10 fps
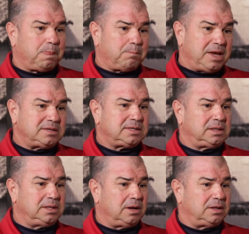
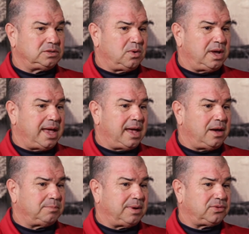basically on his way
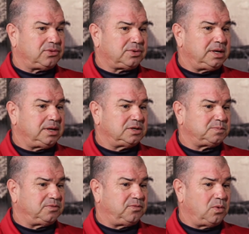out about 3 years
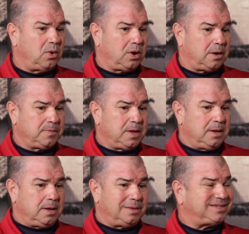before,
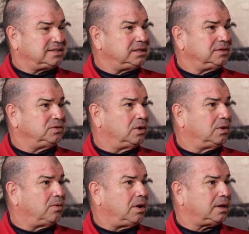the city of
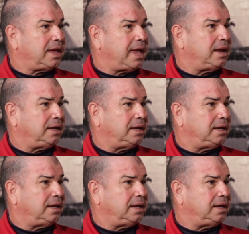Norwalk had